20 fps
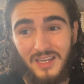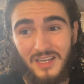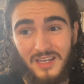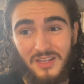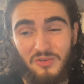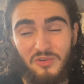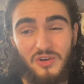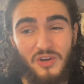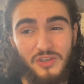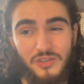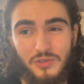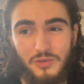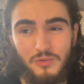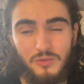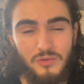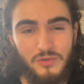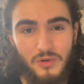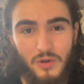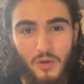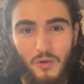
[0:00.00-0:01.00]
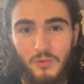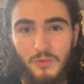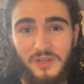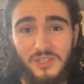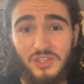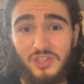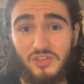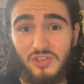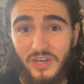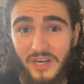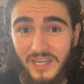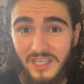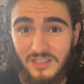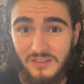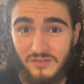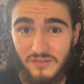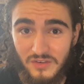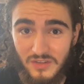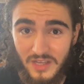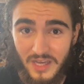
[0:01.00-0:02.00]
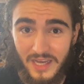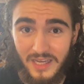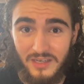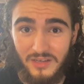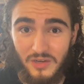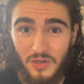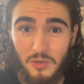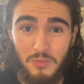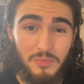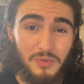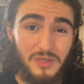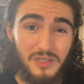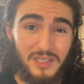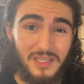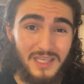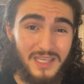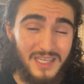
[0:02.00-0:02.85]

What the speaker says: you can also always transfer that notebook